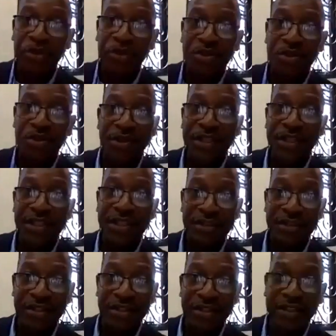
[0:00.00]
postgraduate
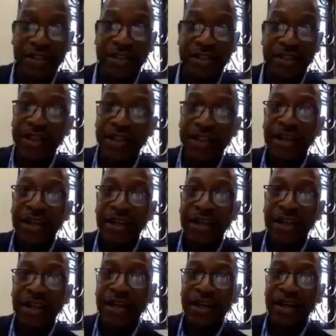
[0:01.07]
degrees,
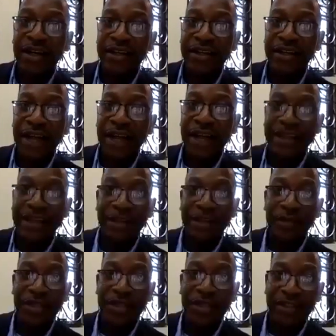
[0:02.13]

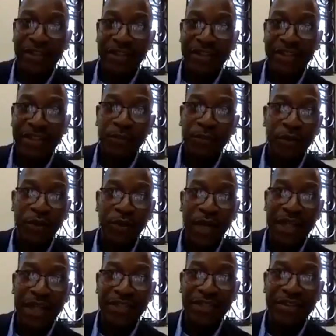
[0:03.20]
academic degrees, even though
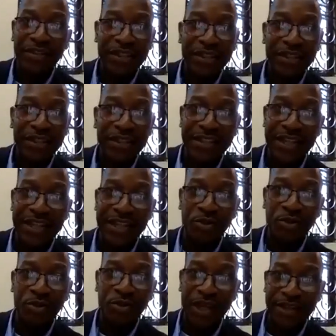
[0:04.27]
I didn't
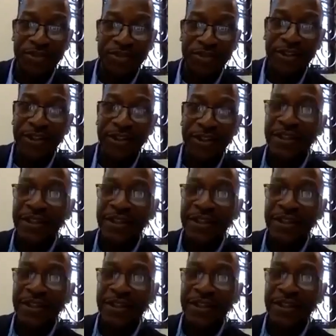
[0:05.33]
intend to lecture.